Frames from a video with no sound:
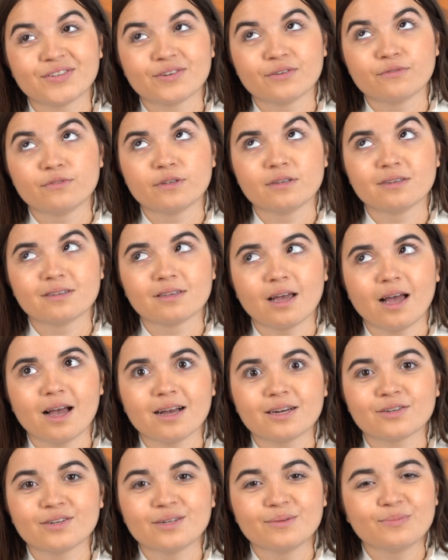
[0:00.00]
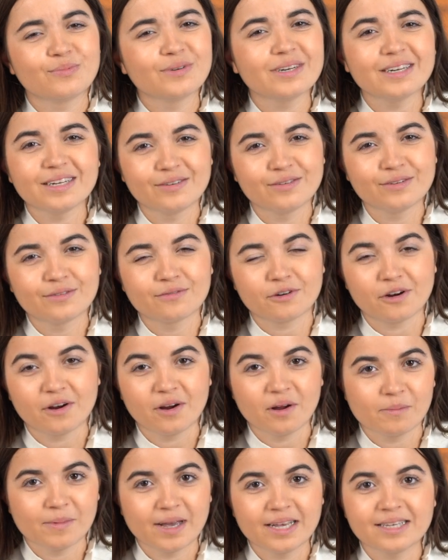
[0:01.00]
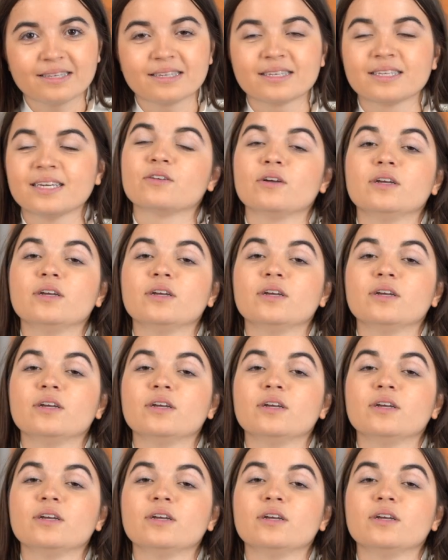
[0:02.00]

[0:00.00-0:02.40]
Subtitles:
so this is actually pretty good for Hermès.